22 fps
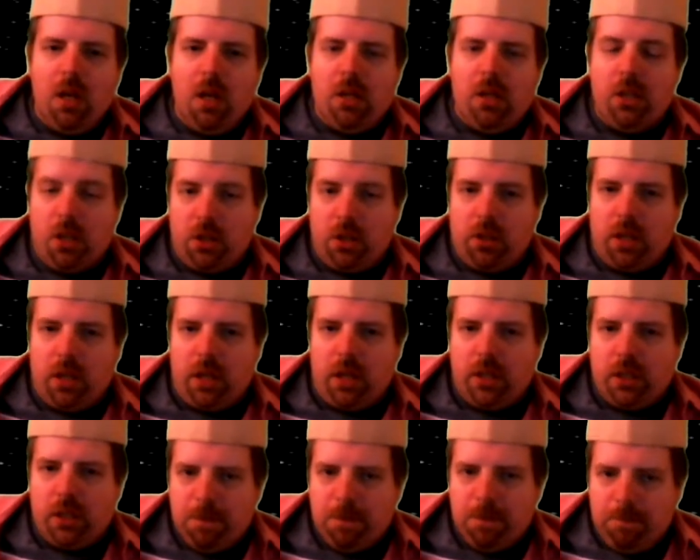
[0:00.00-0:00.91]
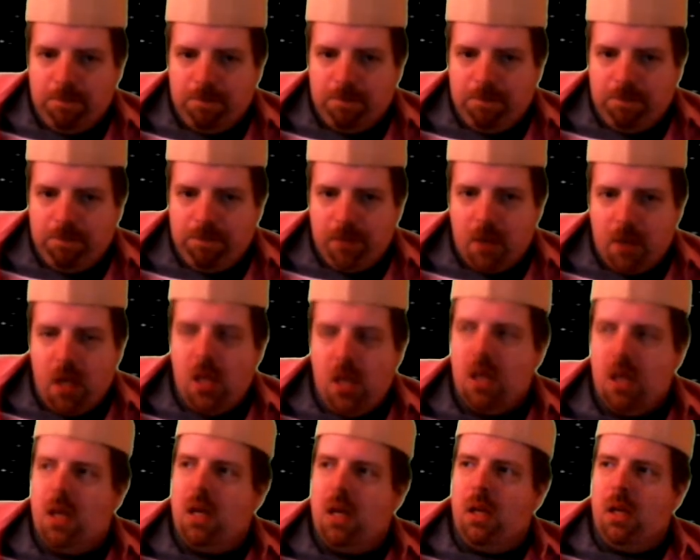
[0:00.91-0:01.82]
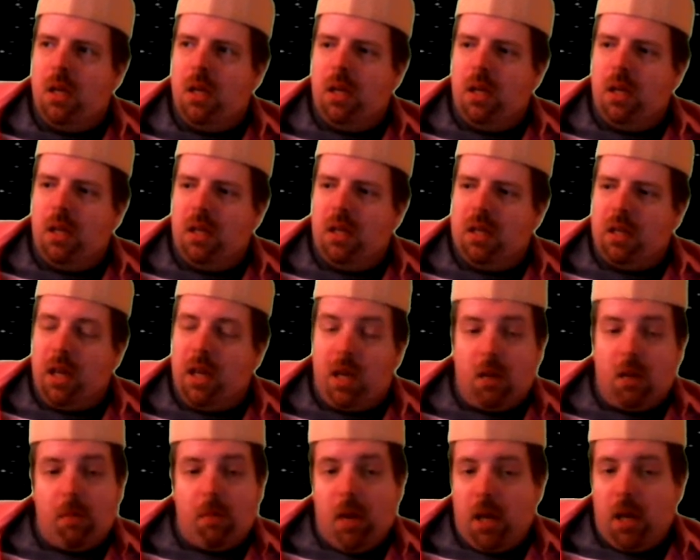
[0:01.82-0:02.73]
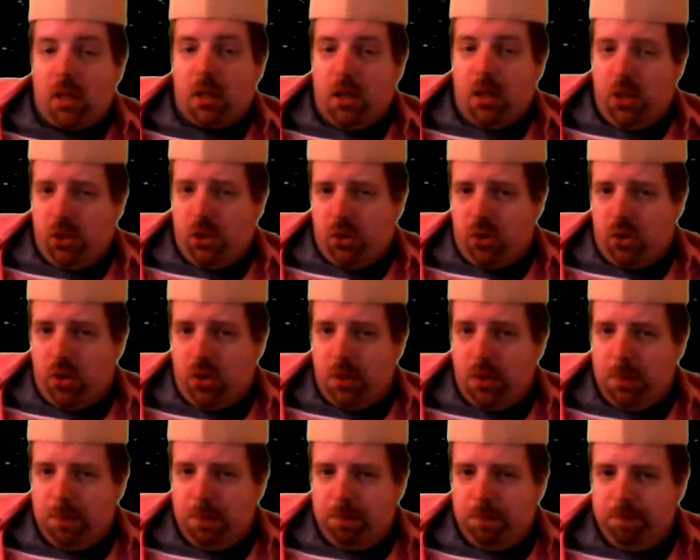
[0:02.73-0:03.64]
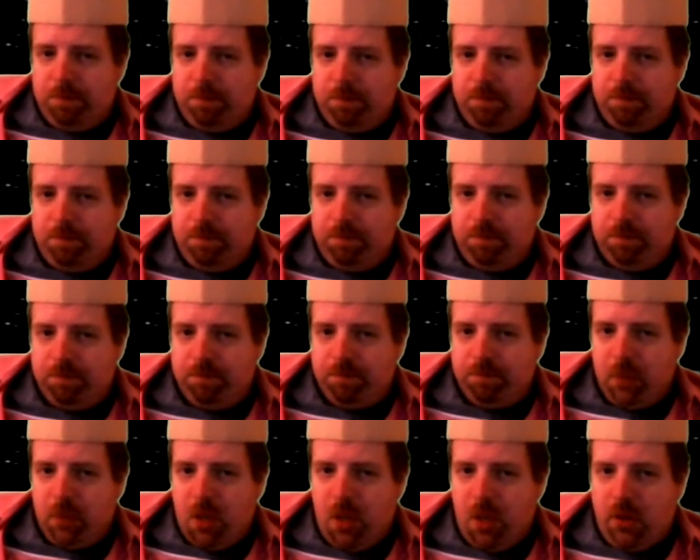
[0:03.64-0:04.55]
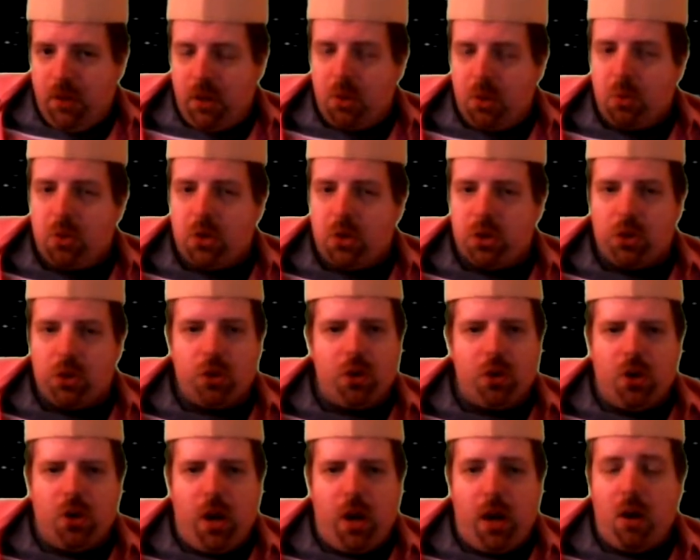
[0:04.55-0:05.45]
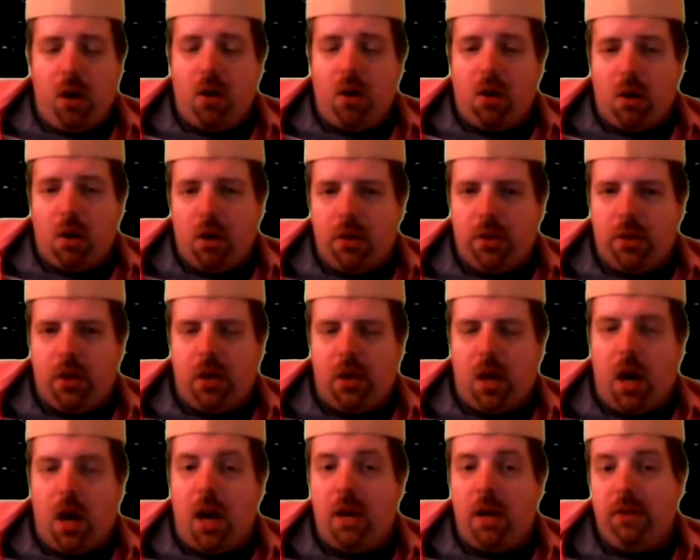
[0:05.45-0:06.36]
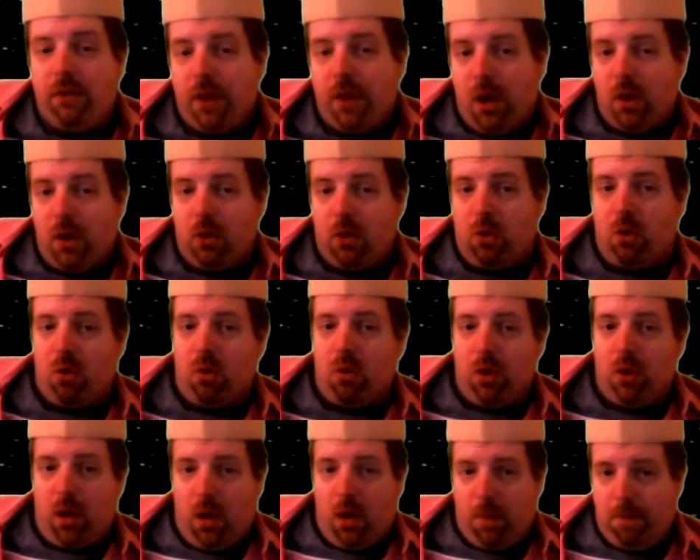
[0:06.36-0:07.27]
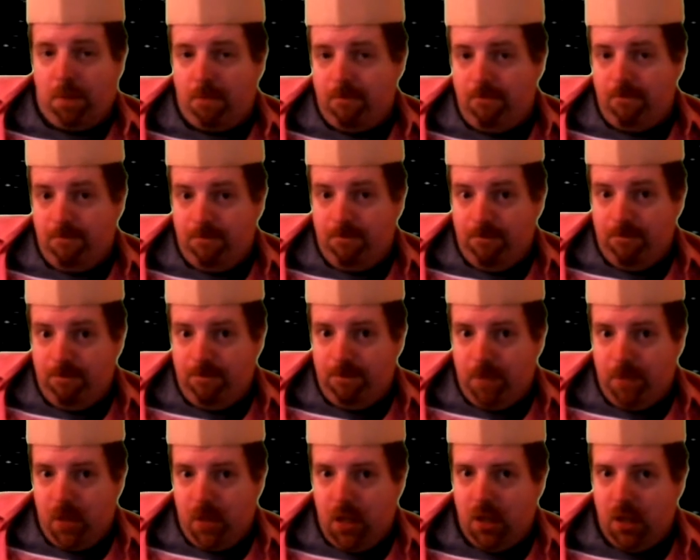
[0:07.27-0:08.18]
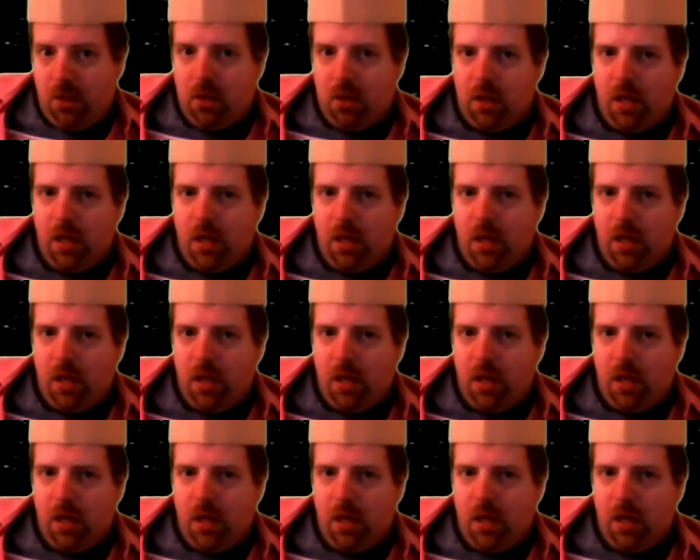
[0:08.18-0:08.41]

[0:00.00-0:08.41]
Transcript: Nonetheless, getting back to history, there was a certain era that I found growing up in the